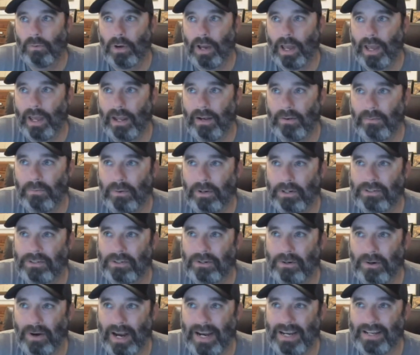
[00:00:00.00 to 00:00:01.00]
And what's
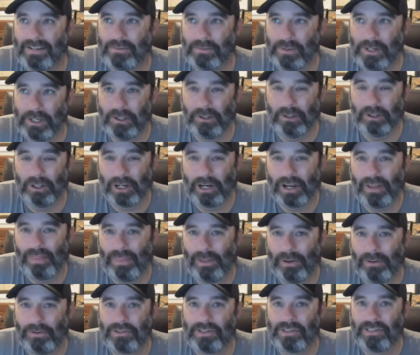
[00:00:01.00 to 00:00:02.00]
great is when you look at
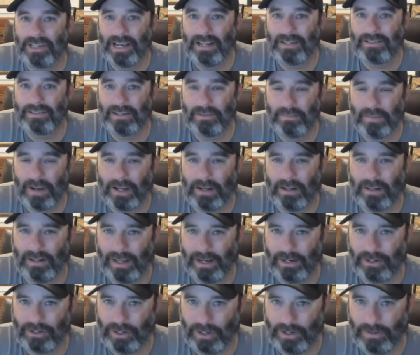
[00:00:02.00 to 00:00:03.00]
those sets in my
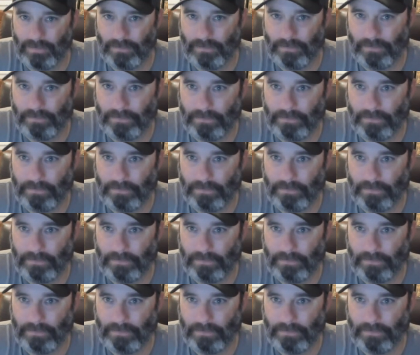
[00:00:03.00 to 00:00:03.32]
collection,